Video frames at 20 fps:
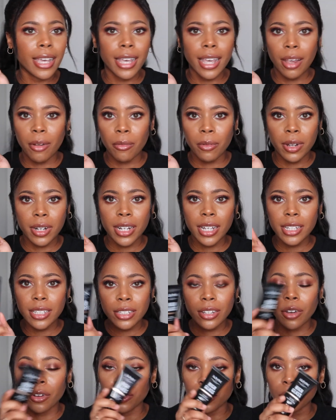And when I
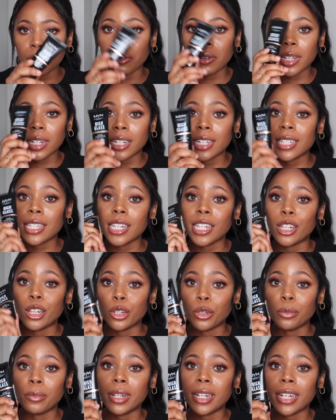tell you it is
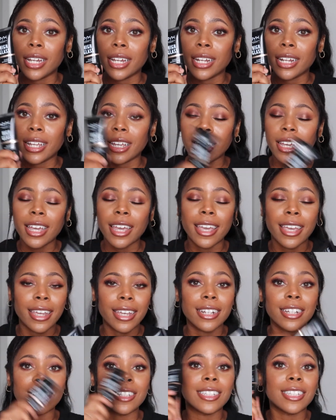illuminating,
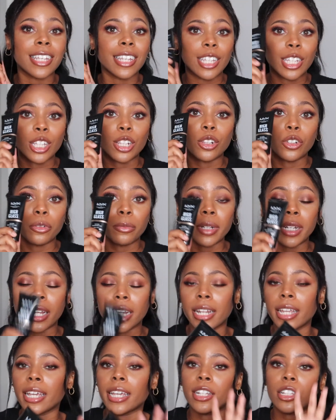it is
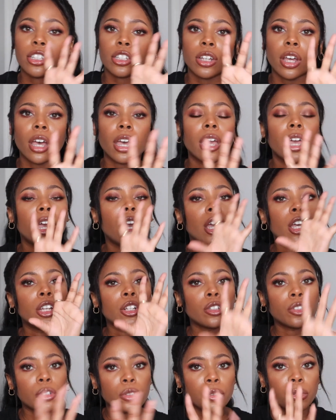illuminating. It's not
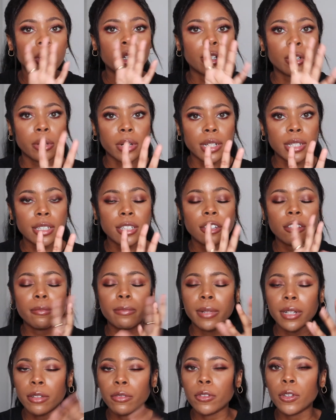too aggressive,
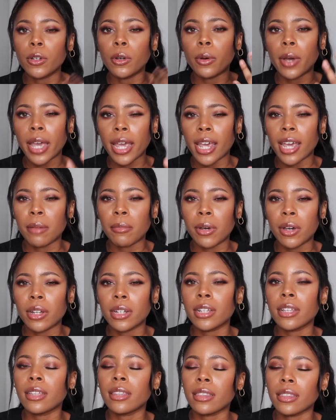but if you go ham
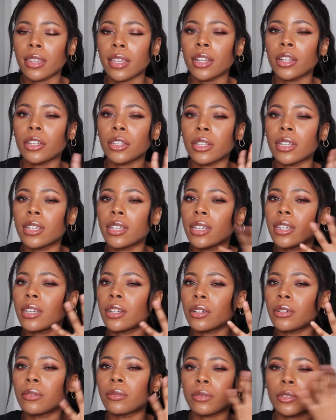on it, then
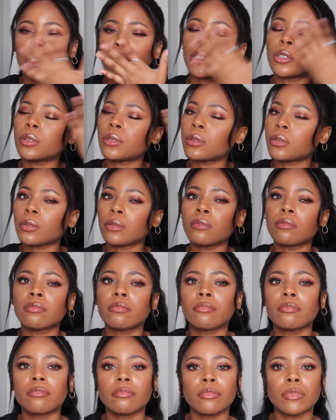it'll you'll
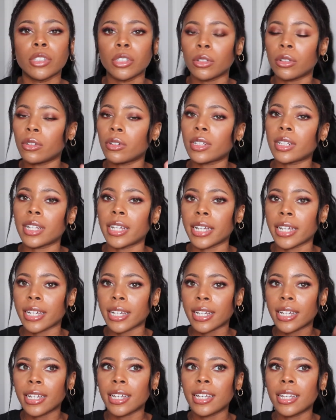you'll look
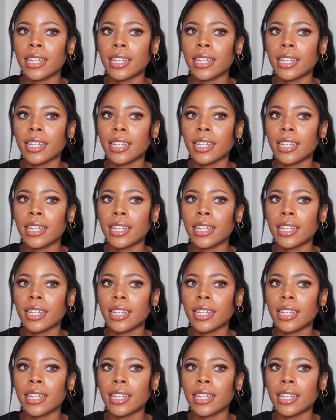like